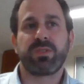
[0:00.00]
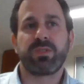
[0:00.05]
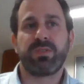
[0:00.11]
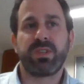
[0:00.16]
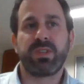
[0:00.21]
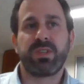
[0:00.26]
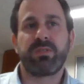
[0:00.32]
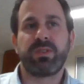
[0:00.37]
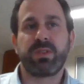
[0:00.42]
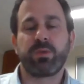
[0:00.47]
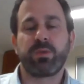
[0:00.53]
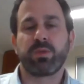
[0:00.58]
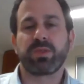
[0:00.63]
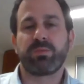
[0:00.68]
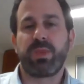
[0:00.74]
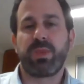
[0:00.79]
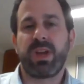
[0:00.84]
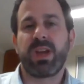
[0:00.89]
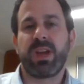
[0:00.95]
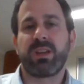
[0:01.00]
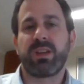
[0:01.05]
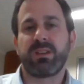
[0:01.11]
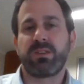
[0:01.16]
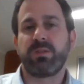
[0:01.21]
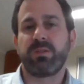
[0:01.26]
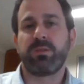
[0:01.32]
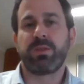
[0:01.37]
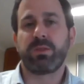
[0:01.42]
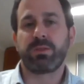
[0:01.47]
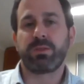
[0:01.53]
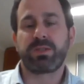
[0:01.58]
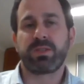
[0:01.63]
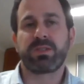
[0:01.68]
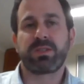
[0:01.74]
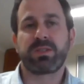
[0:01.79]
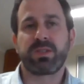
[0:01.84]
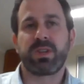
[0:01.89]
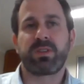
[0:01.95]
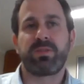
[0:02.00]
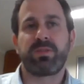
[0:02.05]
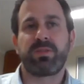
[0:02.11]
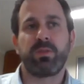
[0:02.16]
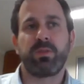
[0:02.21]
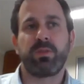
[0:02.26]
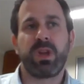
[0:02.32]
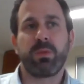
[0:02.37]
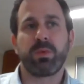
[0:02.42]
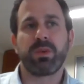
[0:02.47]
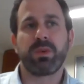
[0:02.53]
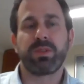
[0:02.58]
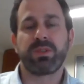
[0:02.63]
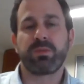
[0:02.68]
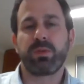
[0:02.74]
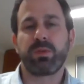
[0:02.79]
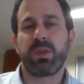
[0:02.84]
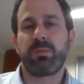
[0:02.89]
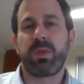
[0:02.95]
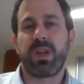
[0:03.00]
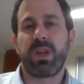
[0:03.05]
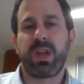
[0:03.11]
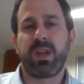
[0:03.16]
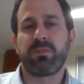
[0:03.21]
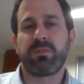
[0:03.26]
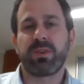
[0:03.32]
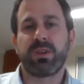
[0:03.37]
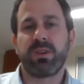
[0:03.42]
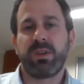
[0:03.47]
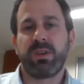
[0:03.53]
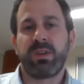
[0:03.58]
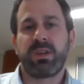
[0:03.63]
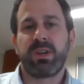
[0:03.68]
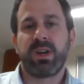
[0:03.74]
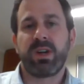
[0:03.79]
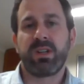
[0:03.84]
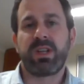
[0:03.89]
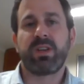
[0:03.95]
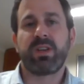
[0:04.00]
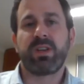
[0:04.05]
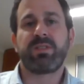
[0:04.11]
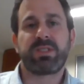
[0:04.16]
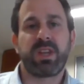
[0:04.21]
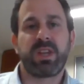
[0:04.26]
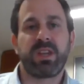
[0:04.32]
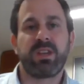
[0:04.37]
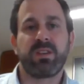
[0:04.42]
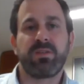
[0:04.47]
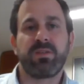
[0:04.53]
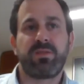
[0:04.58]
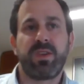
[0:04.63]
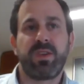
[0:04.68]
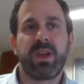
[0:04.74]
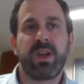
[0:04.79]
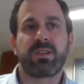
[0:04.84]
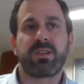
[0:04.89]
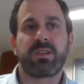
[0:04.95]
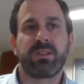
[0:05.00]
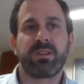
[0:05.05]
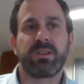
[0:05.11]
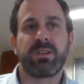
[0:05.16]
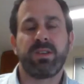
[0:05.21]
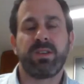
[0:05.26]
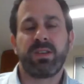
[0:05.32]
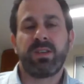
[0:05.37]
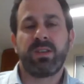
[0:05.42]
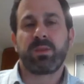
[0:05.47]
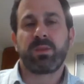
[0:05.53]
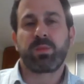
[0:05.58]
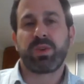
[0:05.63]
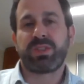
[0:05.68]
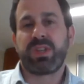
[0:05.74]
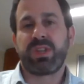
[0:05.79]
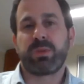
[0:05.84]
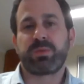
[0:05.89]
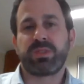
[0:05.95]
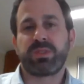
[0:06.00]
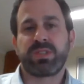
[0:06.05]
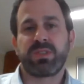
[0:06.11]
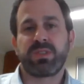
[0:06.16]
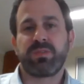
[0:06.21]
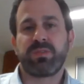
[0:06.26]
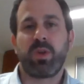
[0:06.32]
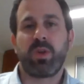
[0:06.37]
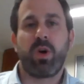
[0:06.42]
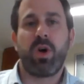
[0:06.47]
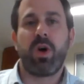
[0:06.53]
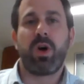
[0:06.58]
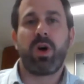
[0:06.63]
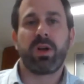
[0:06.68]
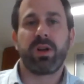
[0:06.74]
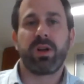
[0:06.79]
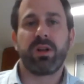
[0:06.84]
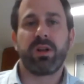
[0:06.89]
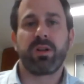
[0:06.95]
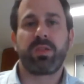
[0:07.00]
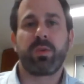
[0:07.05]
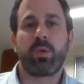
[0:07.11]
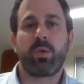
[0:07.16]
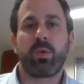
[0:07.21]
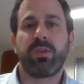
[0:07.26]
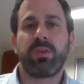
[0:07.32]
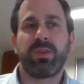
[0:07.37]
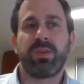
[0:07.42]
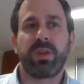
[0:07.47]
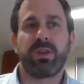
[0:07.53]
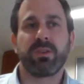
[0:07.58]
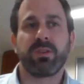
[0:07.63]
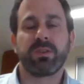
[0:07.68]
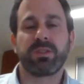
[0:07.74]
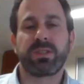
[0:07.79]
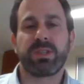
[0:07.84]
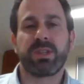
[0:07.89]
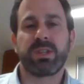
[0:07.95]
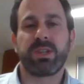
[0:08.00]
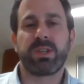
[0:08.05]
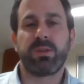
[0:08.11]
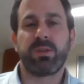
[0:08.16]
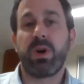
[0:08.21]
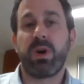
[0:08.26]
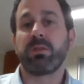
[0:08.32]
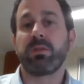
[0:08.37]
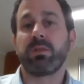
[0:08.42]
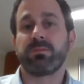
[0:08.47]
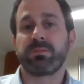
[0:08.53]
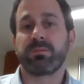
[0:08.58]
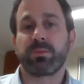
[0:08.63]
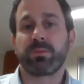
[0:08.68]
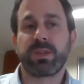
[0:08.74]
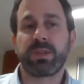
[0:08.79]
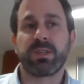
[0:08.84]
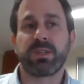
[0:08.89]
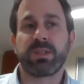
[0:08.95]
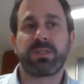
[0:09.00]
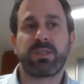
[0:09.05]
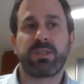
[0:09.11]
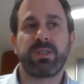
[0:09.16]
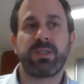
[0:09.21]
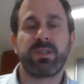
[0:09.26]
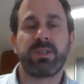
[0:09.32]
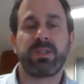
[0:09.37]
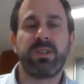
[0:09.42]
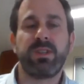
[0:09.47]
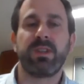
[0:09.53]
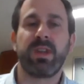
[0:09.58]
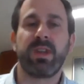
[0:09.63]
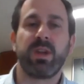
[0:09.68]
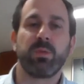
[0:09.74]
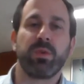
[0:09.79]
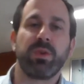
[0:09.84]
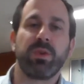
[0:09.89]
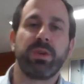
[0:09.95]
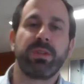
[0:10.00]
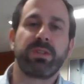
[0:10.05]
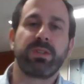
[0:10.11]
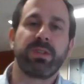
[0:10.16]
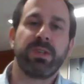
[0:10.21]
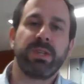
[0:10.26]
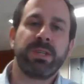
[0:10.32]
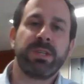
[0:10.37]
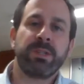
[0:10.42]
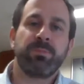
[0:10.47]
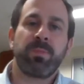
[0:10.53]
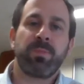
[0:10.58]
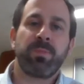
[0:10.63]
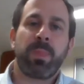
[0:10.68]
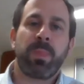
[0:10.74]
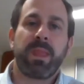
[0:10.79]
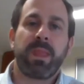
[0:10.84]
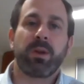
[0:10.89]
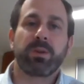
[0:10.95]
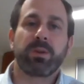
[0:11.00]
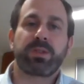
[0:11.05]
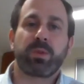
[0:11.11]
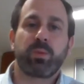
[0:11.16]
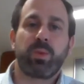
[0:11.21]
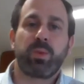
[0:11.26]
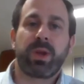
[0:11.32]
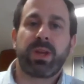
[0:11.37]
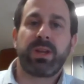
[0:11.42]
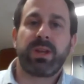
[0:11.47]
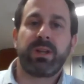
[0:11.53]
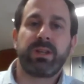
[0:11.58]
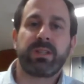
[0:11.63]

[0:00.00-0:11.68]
of individuals back into those select few neighborhoods really may have a devastating effect on the perceptions of law and authority figures among residents in the neighborhoods. You know, so what I